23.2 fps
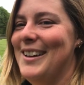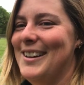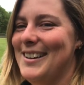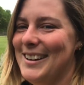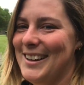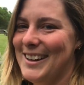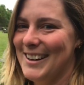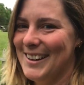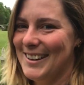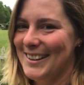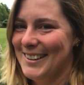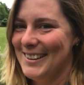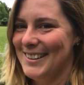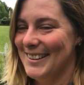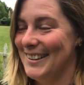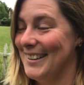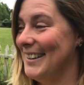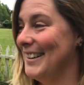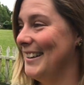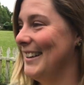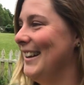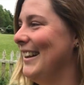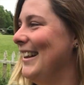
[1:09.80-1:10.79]
Yeah,
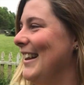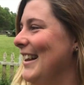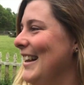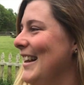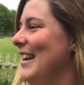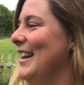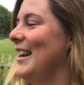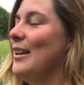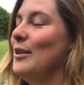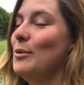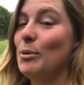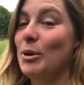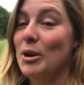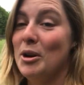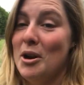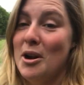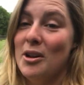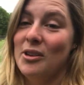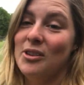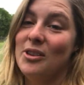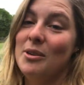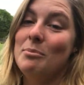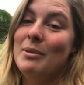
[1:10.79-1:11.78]
he's working
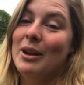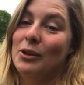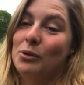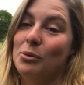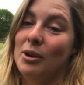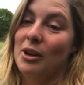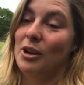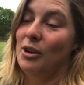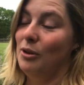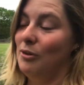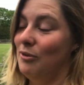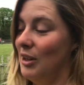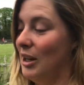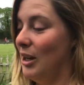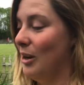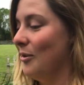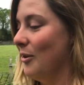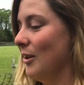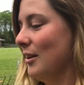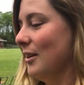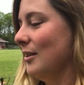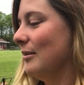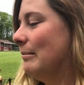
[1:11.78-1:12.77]
on something else we're gonna do a video
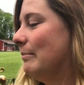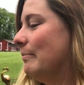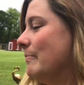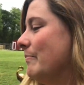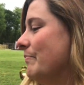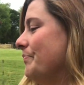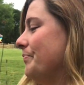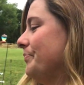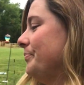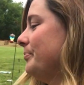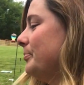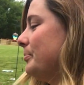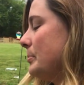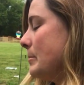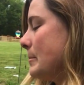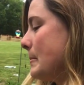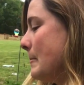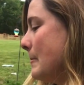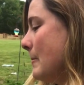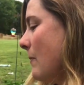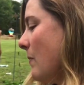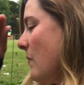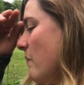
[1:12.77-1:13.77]
on.
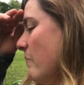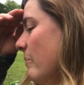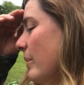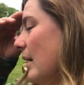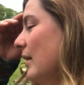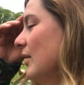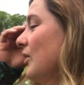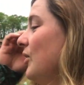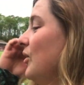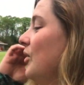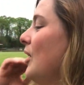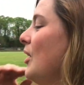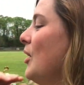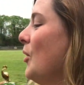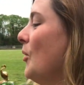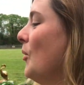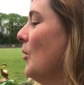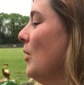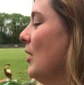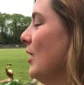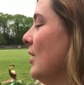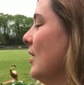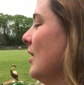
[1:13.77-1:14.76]

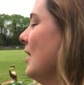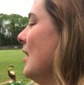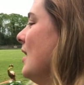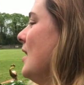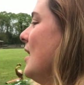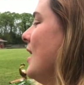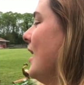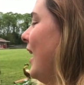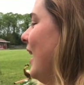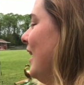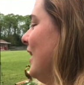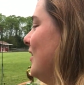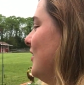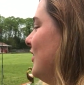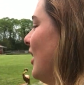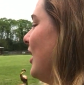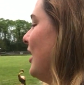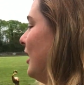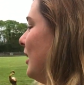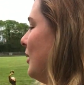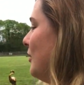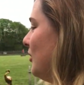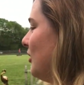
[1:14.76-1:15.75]
So I
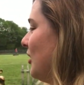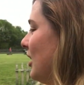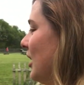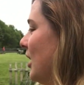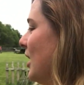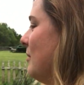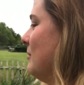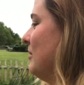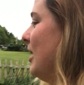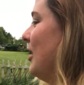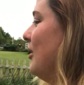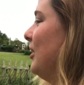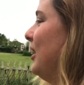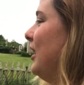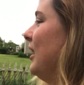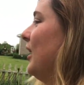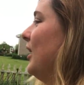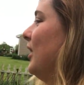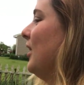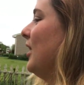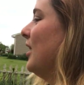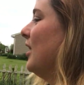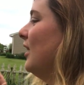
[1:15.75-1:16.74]
decided I was gonna come down
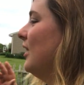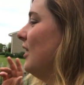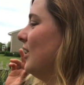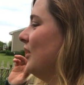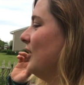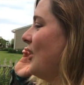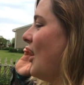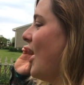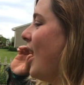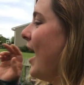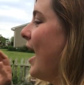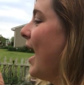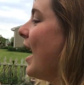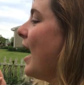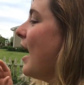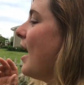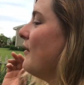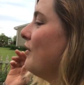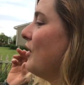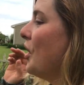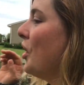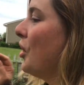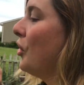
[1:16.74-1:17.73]
here because I
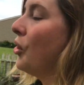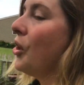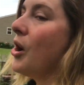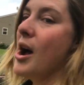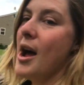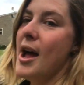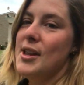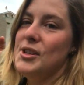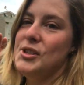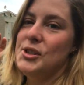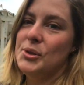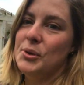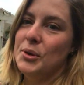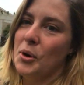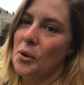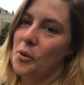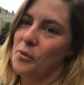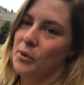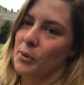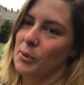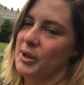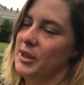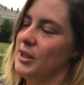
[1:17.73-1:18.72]
have a lot to go
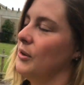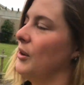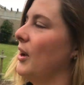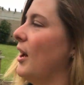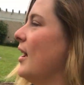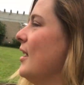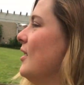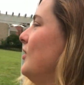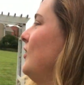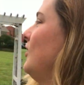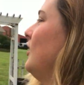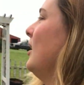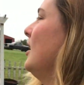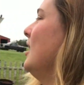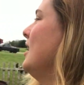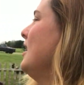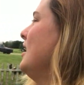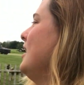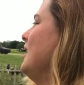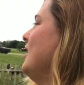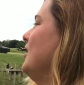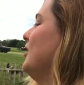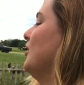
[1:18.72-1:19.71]
over with you guys.
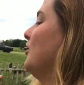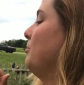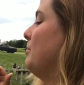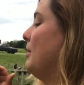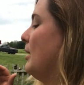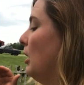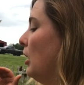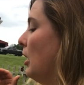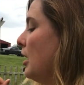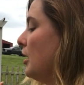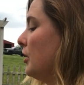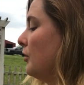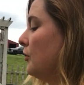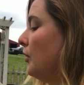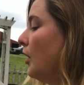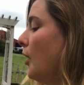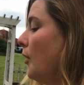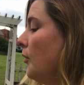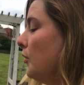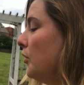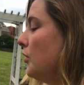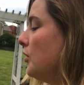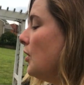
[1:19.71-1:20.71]
There's been a lot of
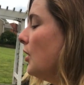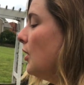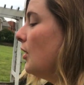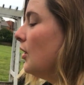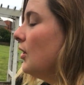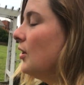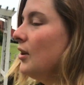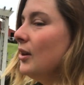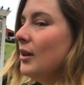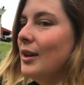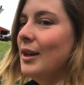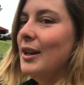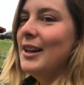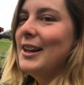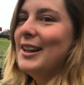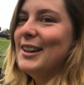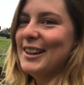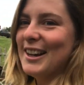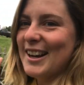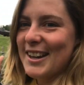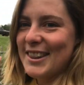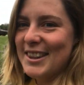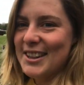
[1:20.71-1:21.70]
growth,
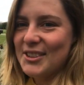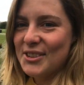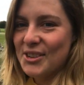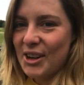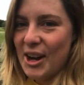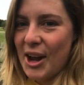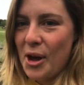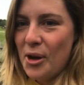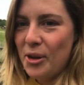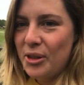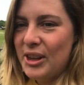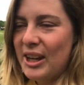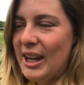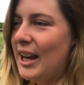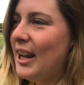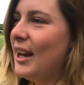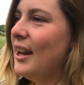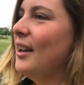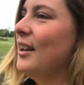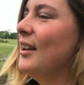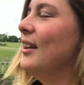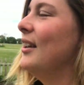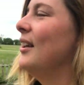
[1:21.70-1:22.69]
a lot of things are healthy,
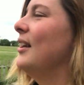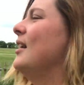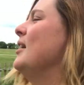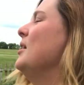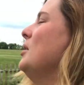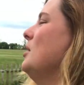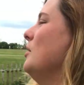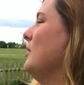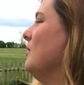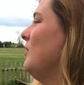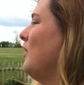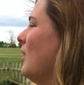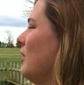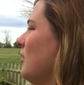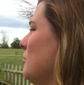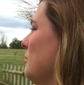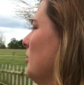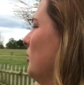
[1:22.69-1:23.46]
we've got some